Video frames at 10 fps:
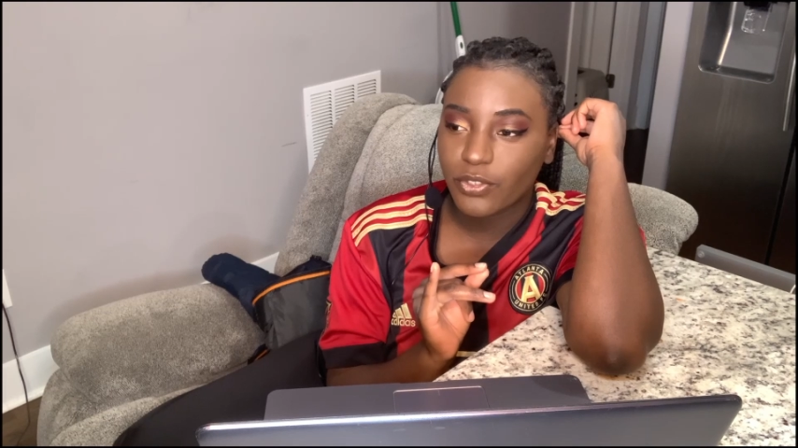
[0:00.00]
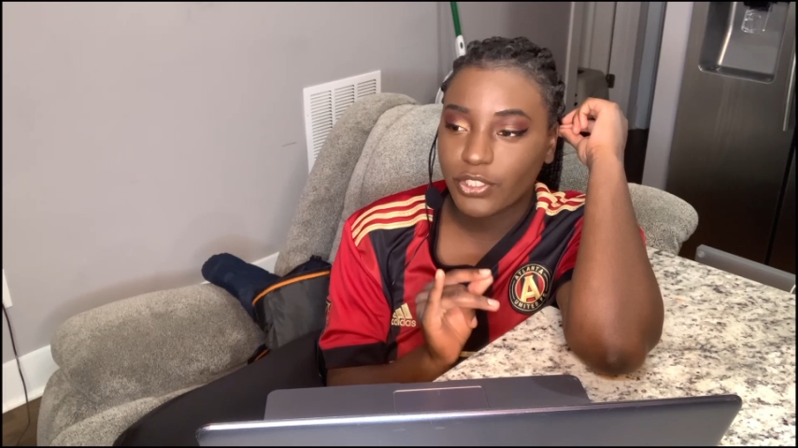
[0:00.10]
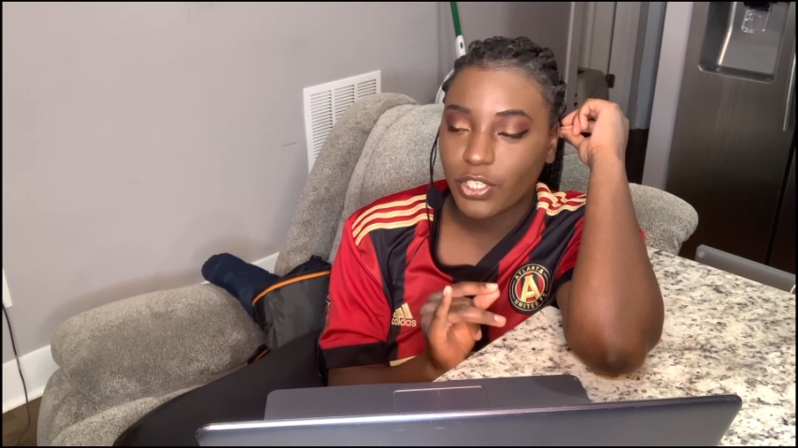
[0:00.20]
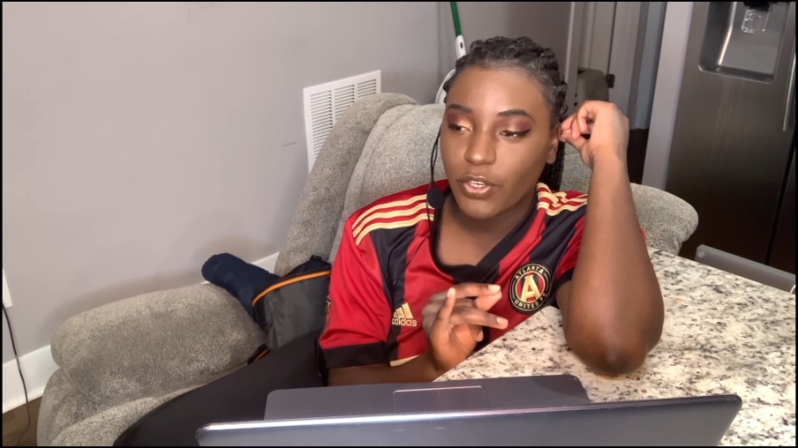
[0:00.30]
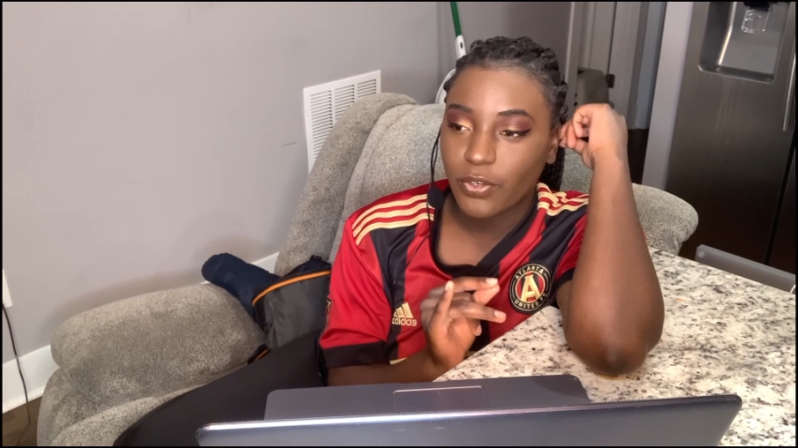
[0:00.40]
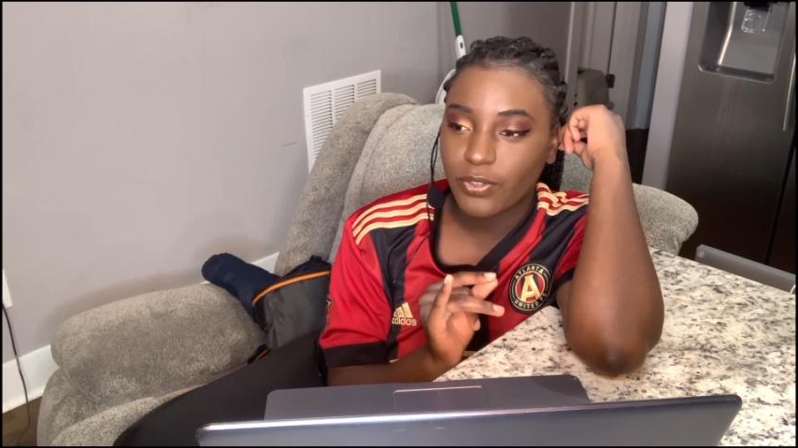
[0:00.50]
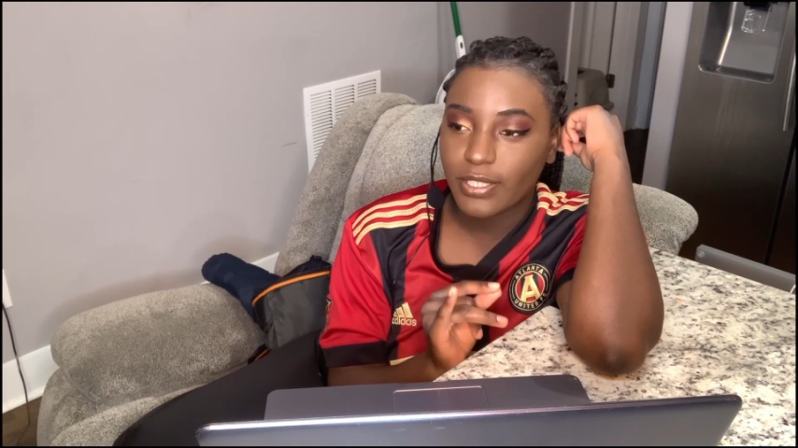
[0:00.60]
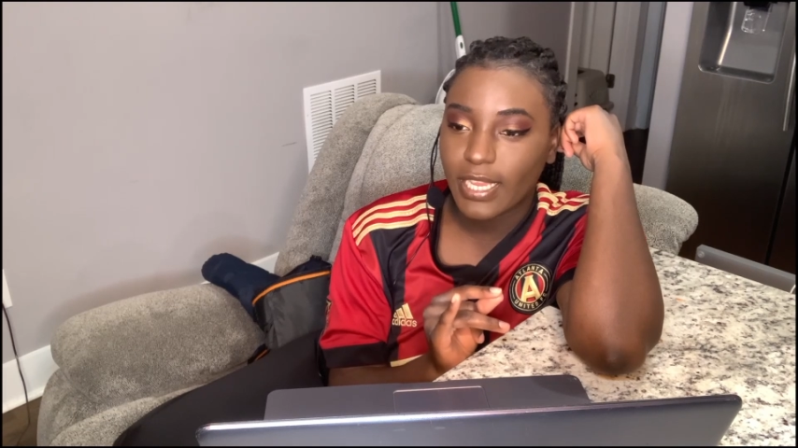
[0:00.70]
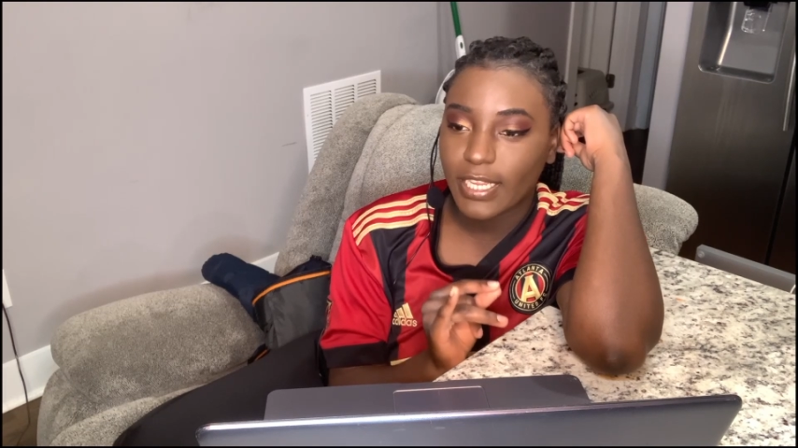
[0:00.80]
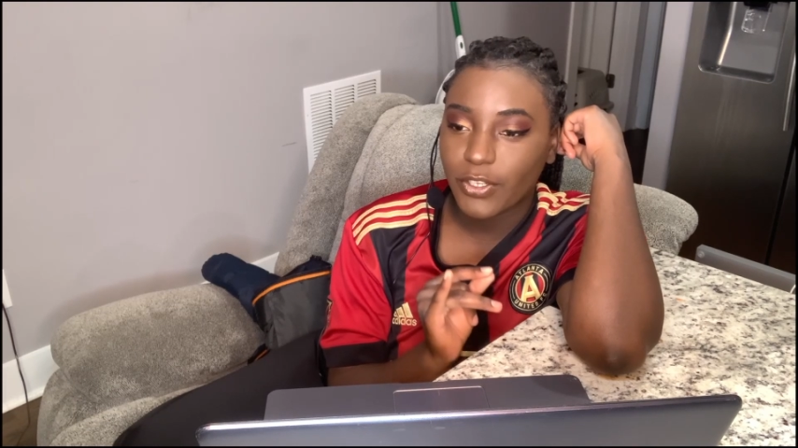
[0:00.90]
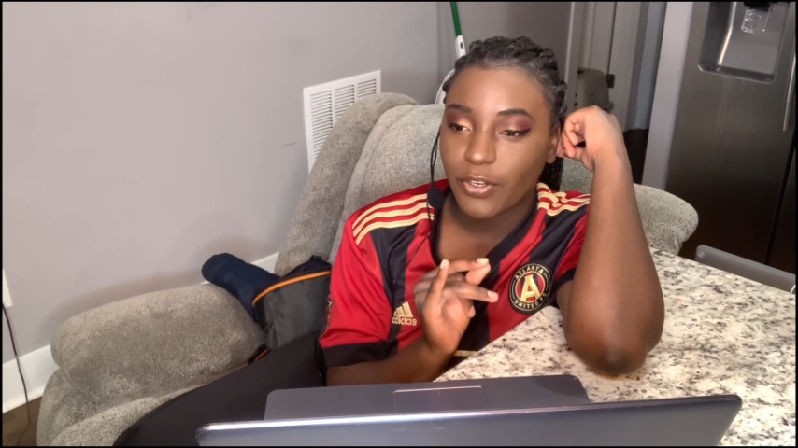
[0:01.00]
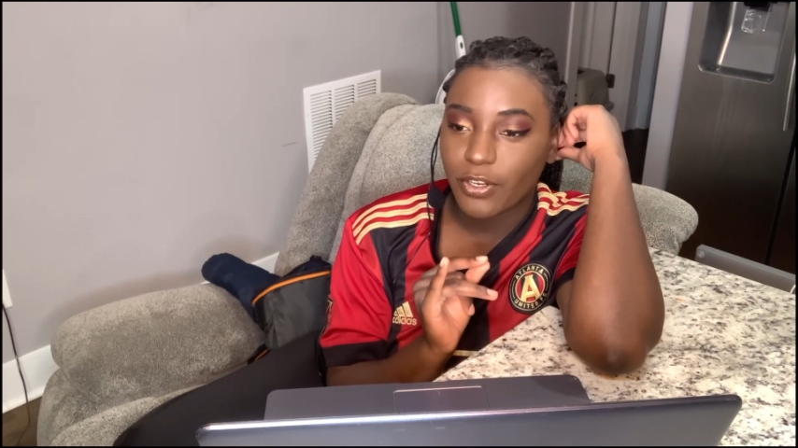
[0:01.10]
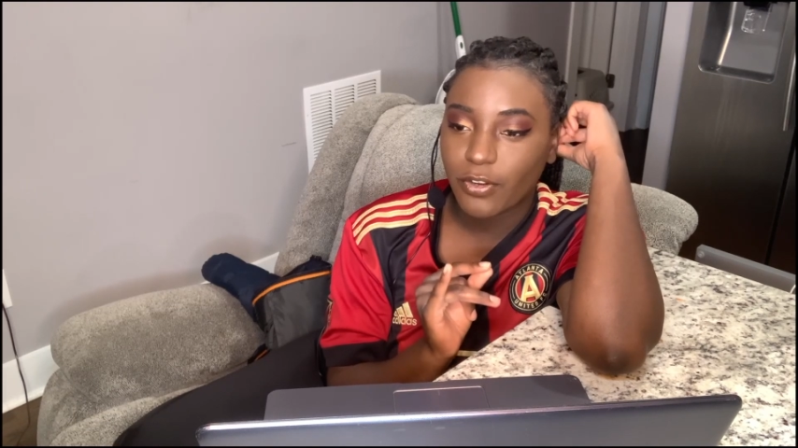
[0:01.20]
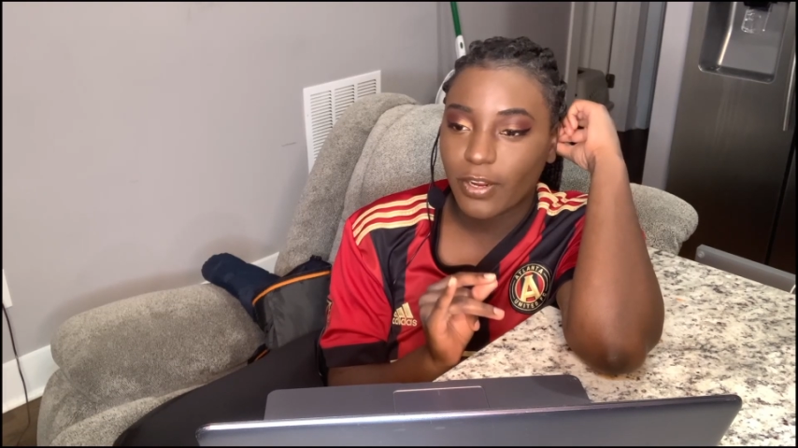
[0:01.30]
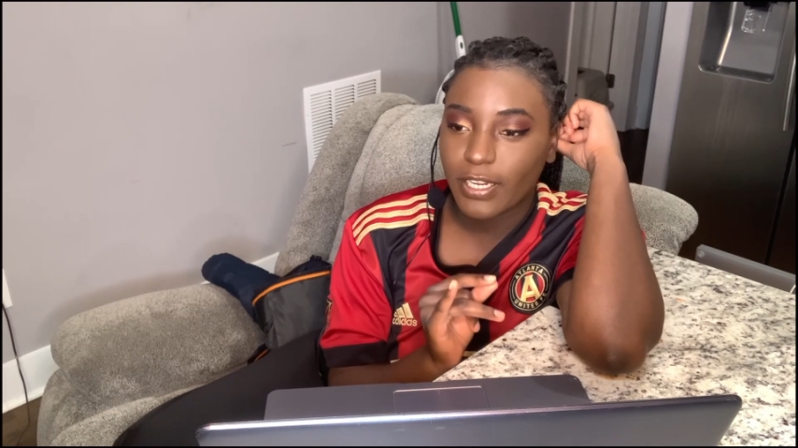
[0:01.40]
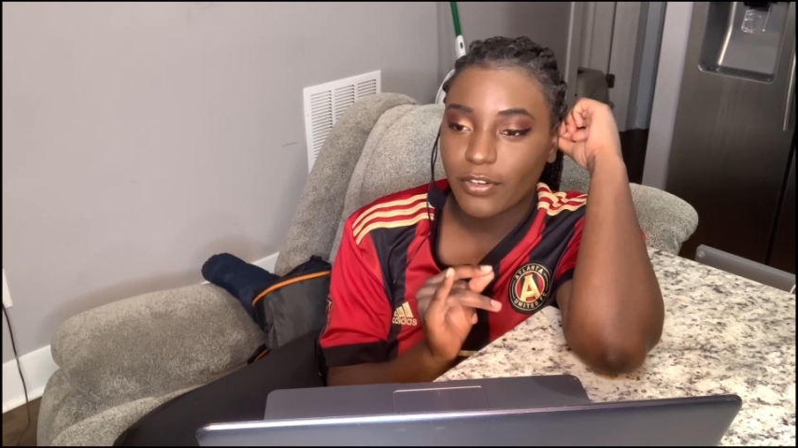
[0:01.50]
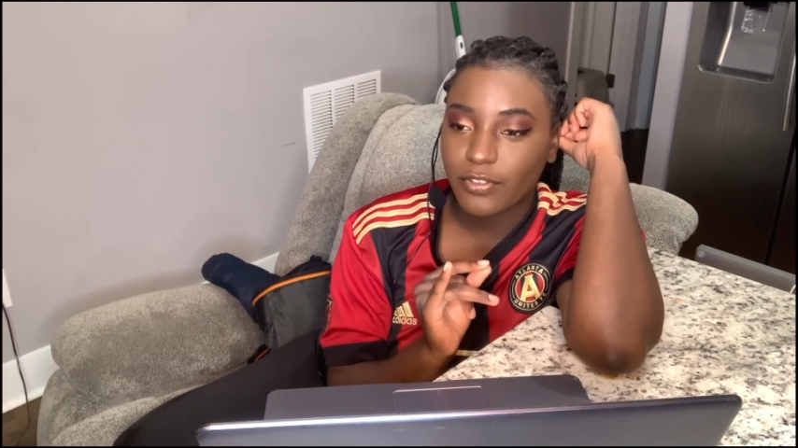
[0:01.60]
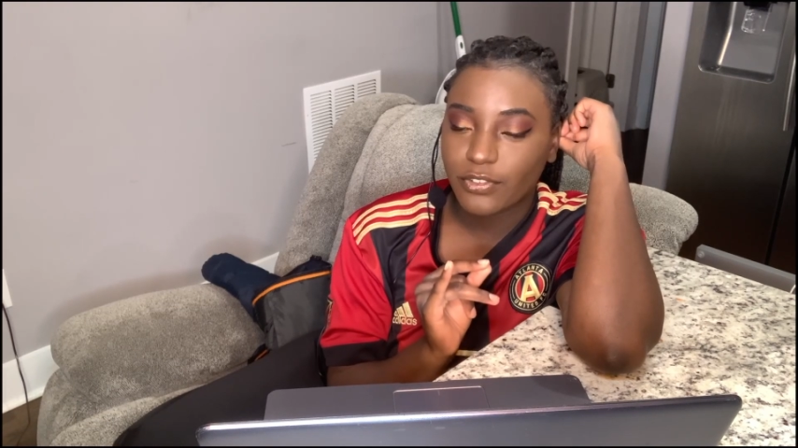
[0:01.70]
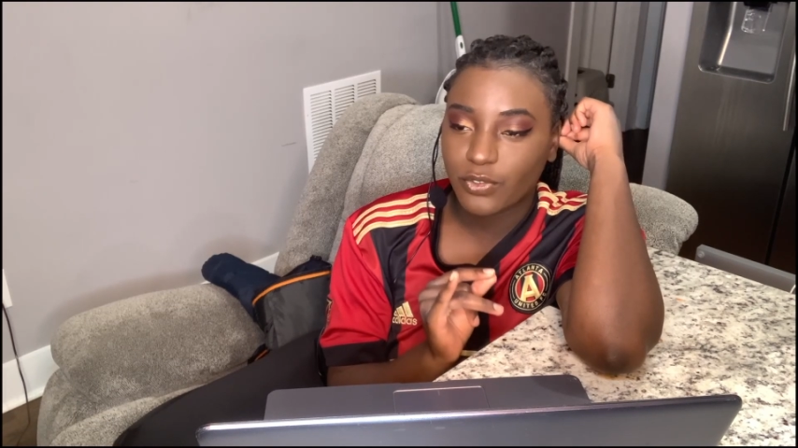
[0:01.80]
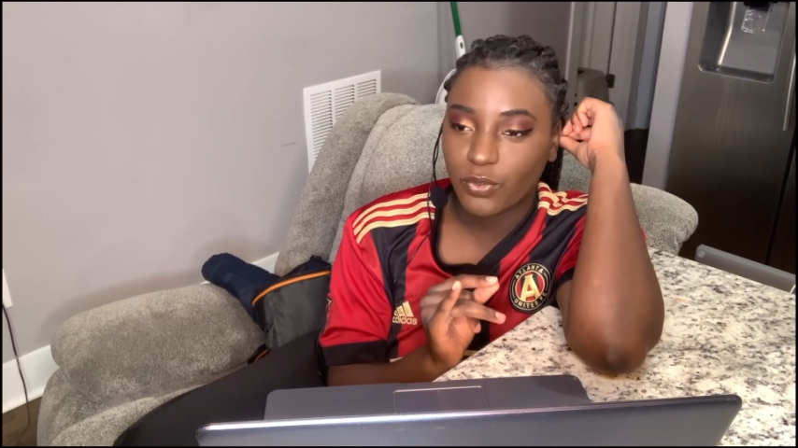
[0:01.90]
showed that your credit
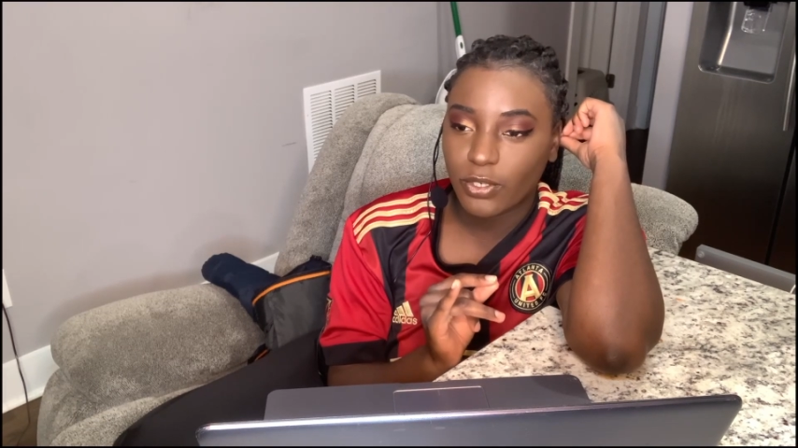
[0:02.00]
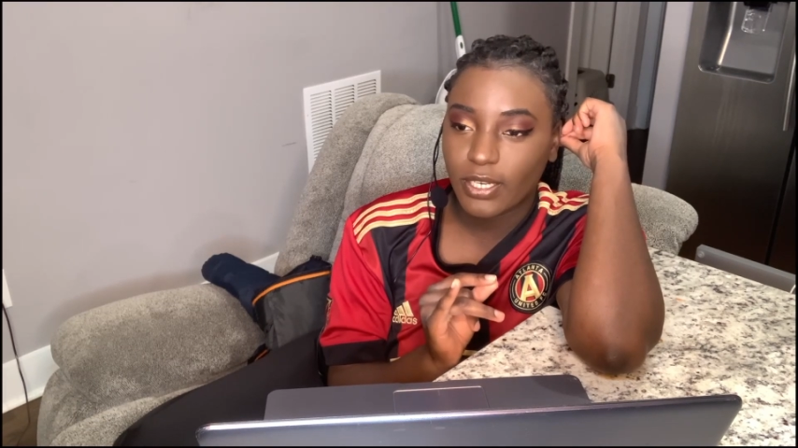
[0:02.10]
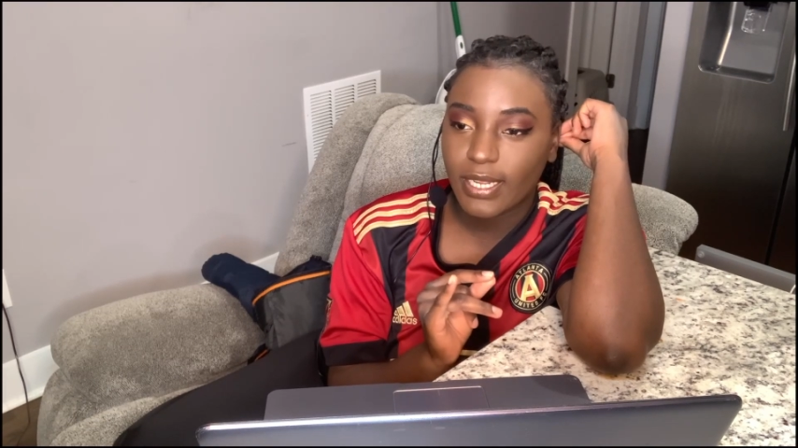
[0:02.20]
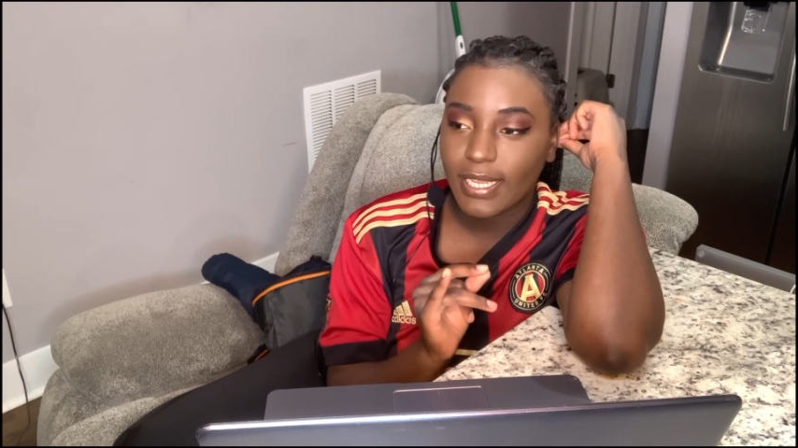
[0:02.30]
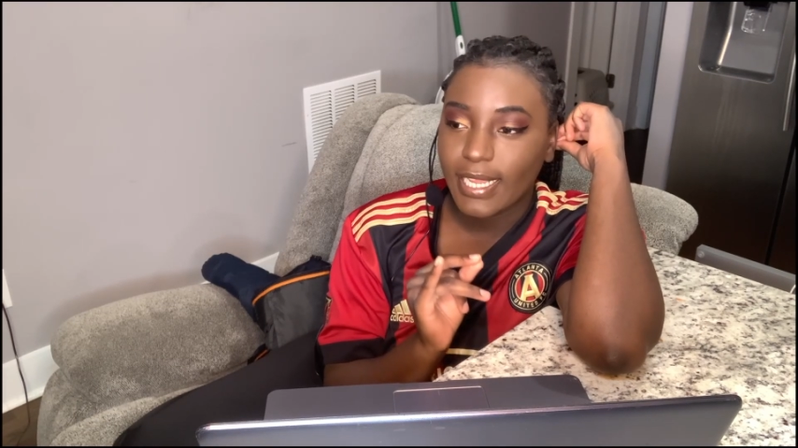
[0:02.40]
score